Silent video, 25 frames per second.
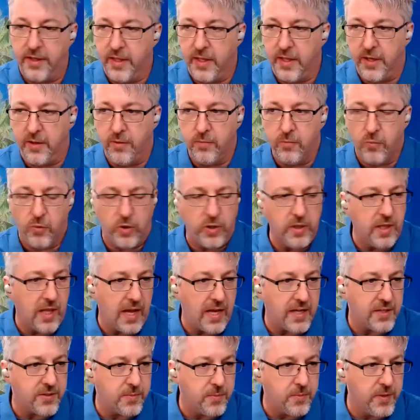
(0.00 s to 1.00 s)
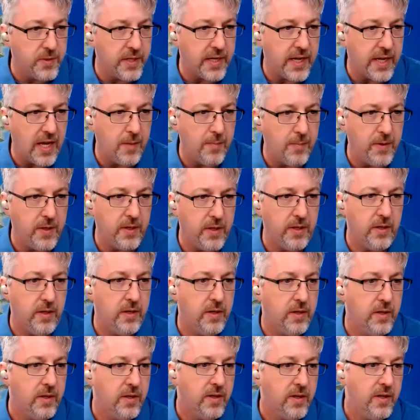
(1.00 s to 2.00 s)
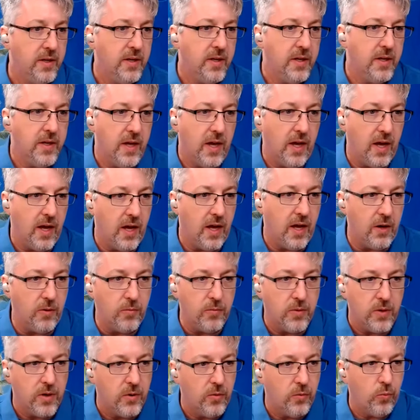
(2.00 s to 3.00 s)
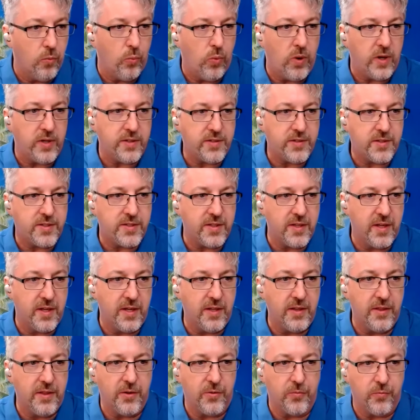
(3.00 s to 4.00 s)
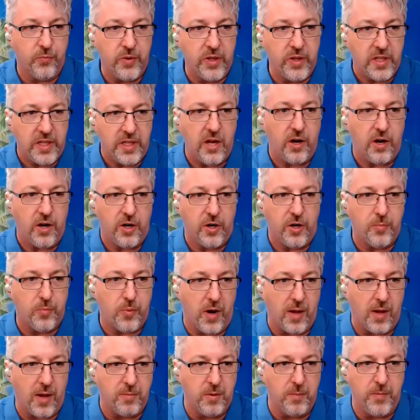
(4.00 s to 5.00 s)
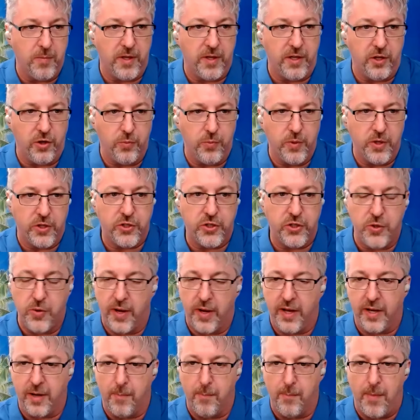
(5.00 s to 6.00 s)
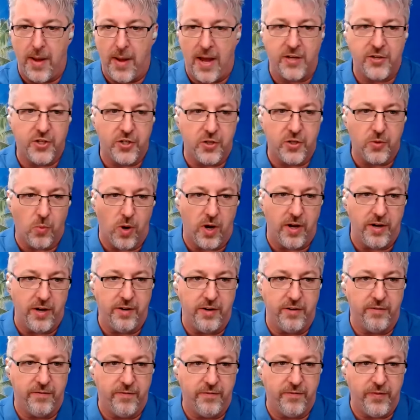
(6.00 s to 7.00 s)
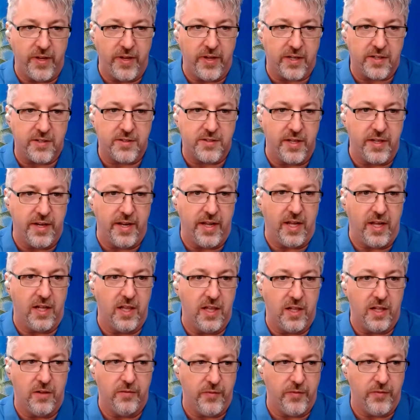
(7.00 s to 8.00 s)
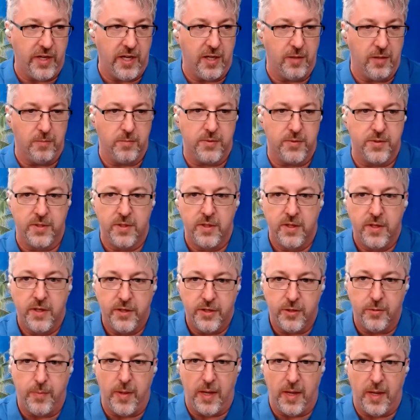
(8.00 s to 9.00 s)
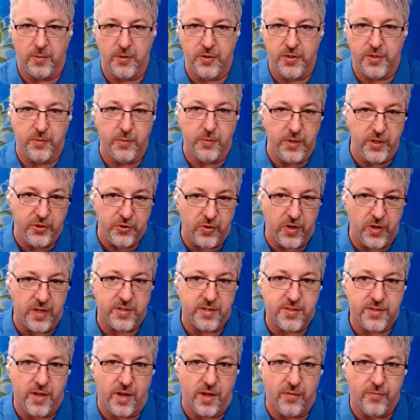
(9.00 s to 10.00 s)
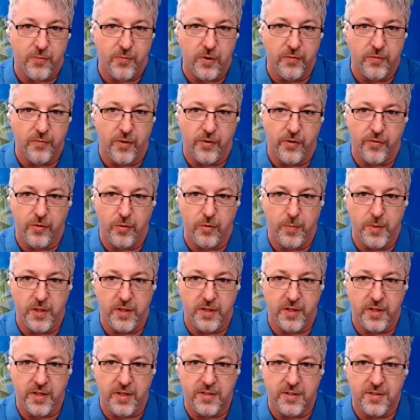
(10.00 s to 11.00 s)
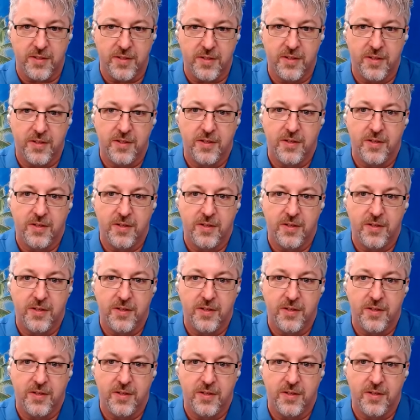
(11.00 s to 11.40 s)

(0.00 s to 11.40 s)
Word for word: And then one last one that came in. Uh, what's the really hard problem that you wish you had a magic wand to fix in LLVMs to be able to address software vulnerabilities?